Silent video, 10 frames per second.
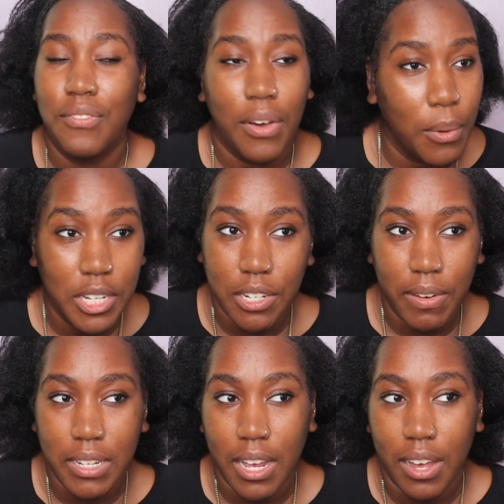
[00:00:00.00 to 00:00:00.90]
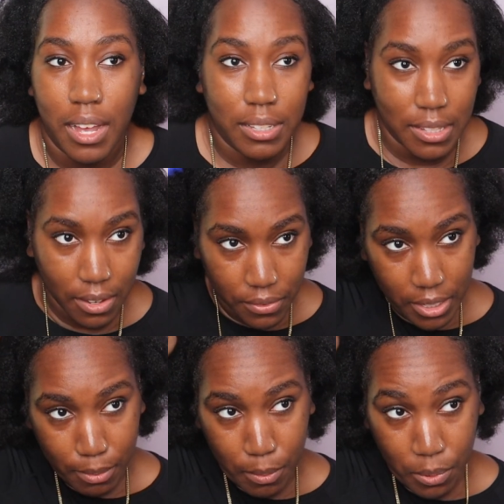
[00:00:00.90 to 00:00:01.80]
If I wash it right now, I'll
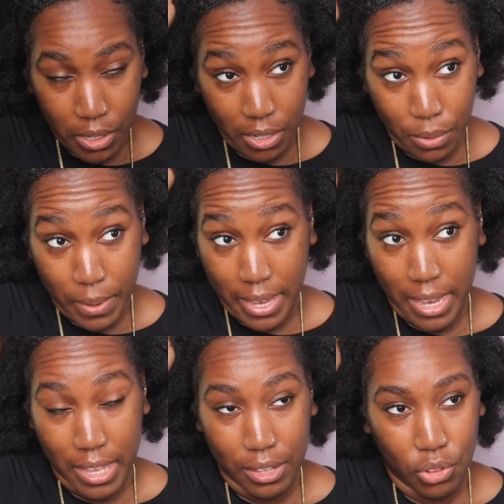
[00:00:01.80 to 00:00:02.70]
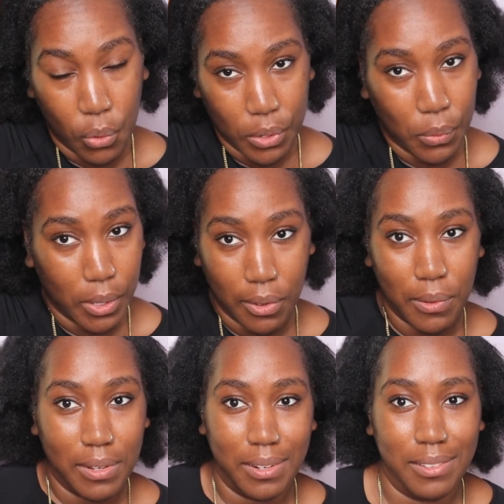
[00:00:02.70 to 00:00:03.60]
definitely be putting it away and throwing a wig
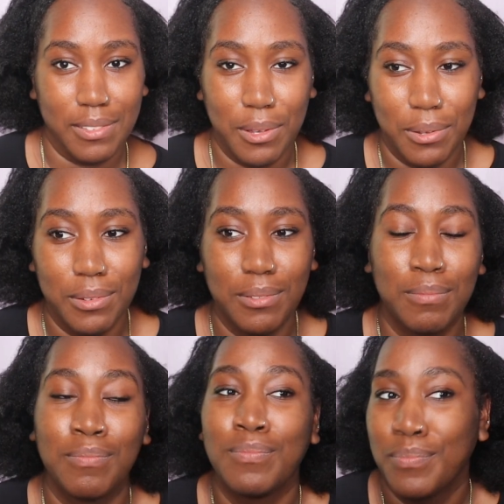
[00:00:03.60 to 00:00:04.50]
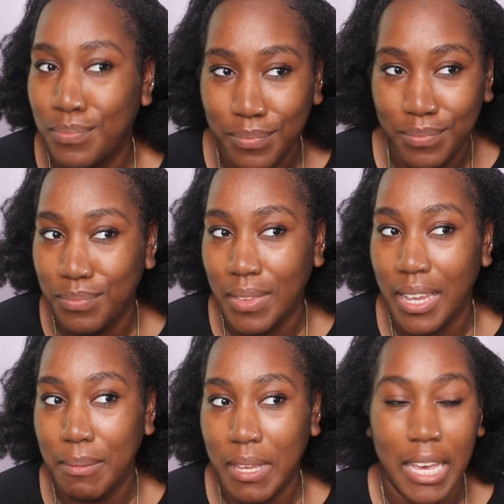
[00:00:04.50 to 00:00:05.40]
on. So,
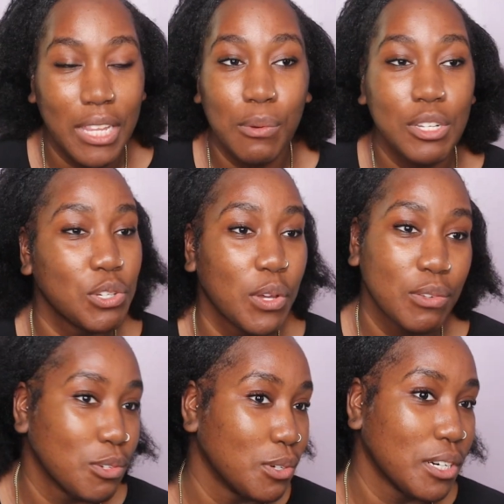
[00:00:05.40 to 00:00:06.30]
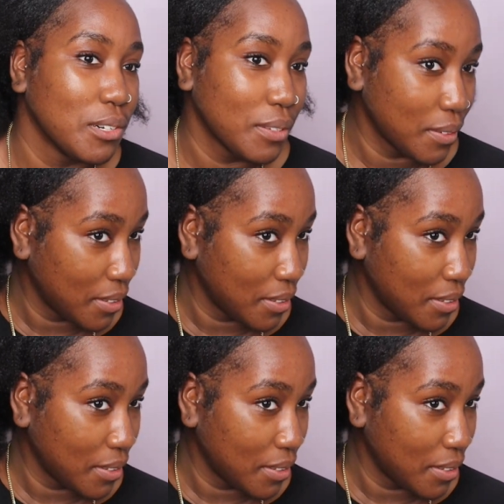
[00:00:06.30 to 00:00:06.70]
like, Michaela, what you gonna do, girl?